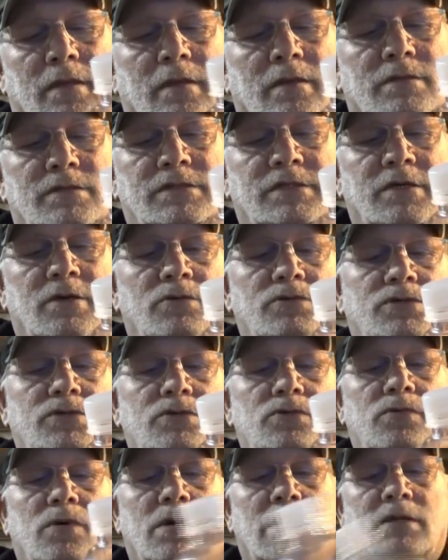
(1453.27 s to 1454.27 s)

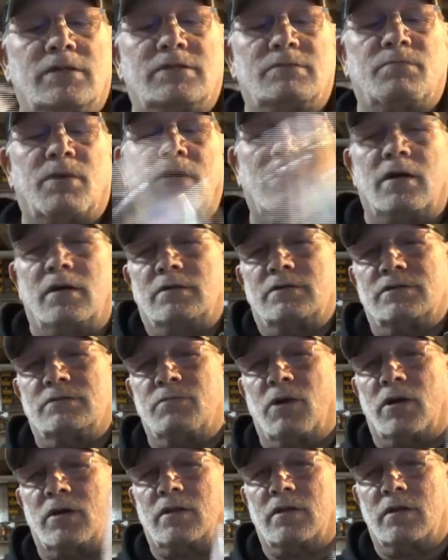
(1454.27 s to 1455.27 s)
CO2, it's
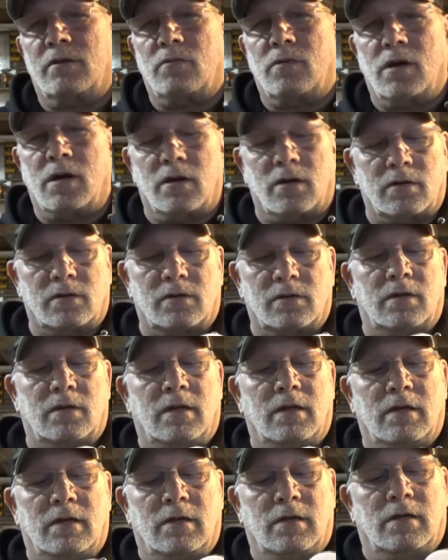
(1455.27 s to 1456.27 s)
sparkling water
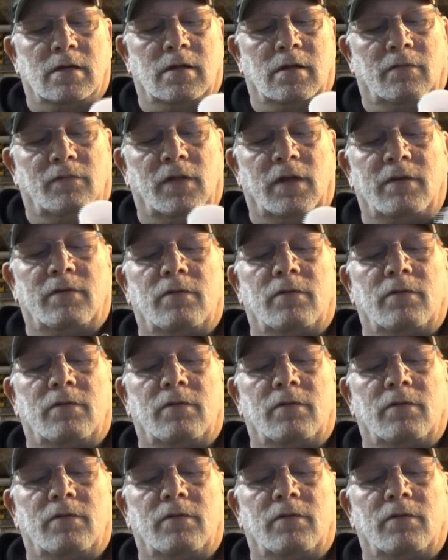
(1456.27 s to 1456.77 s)
flavor.